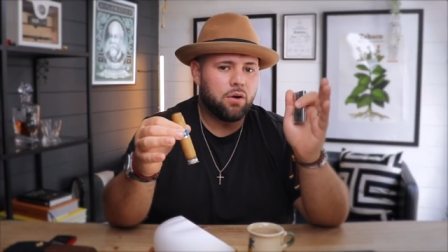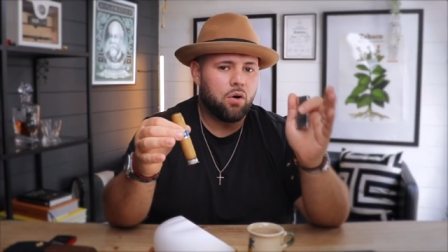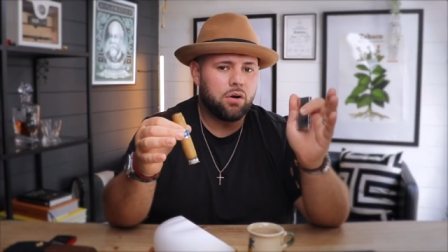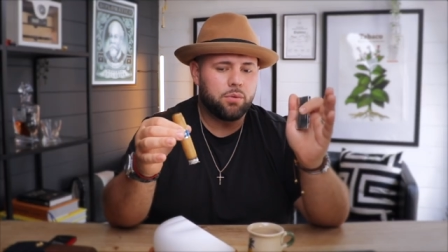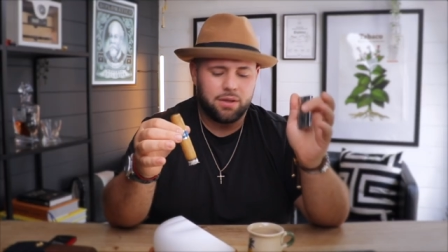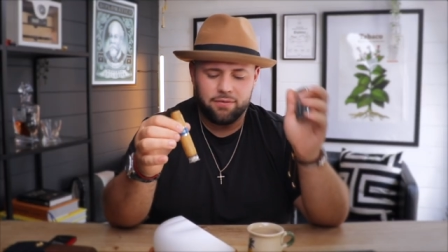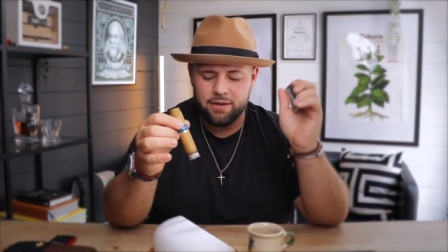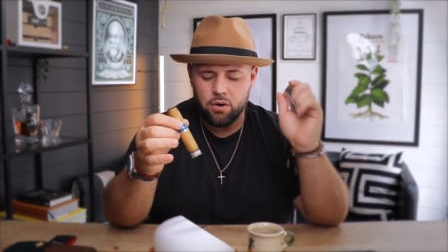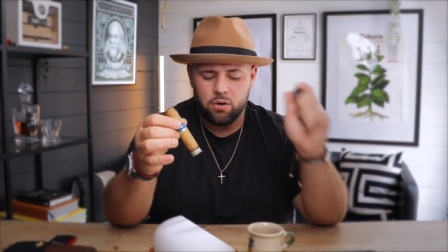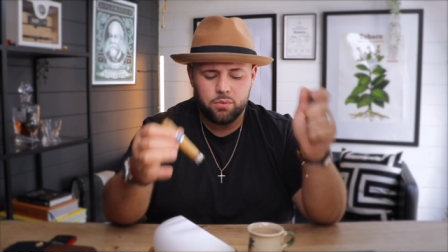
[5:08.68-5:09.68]
in Hollywood. I
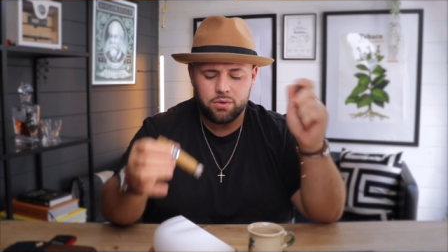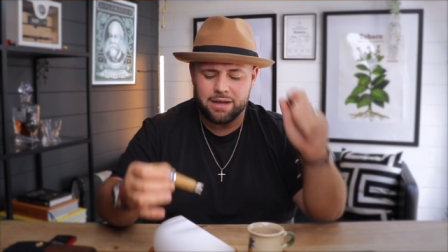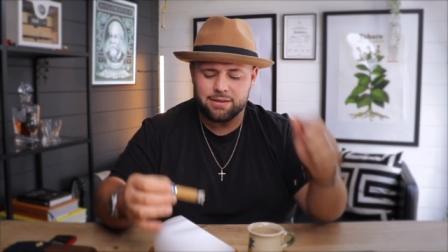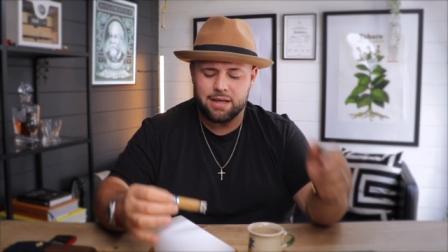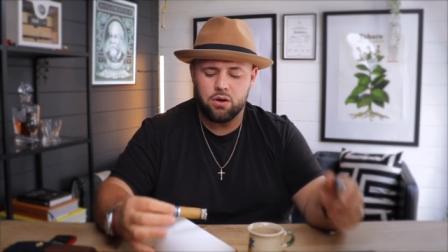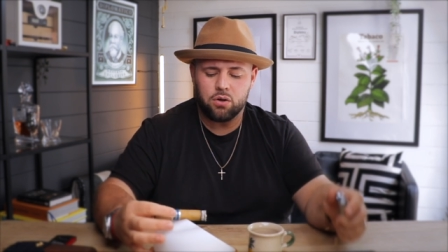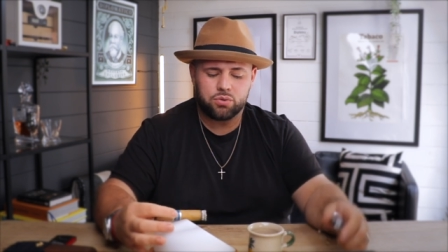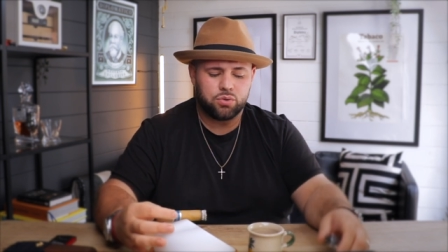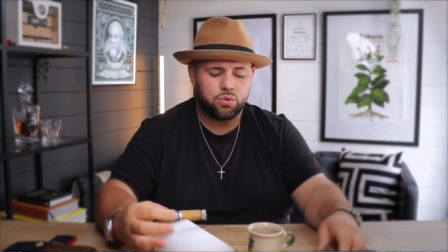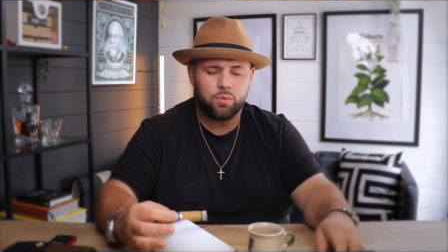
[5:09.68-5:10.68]
think Hollywood had a lot
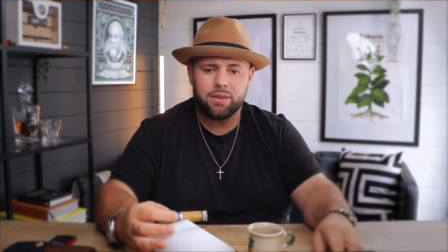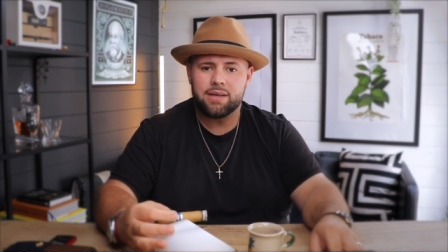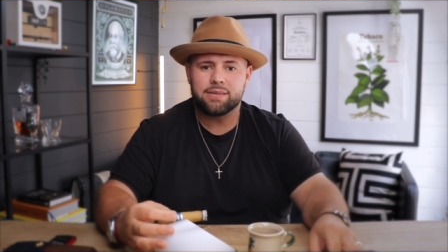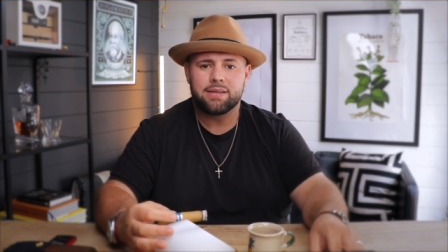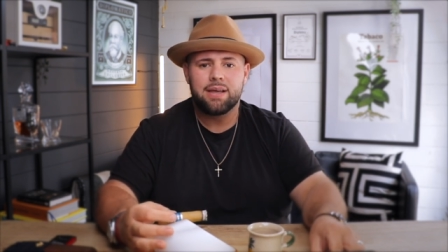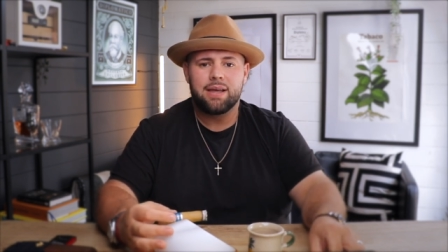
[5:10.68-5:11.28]
to do with this.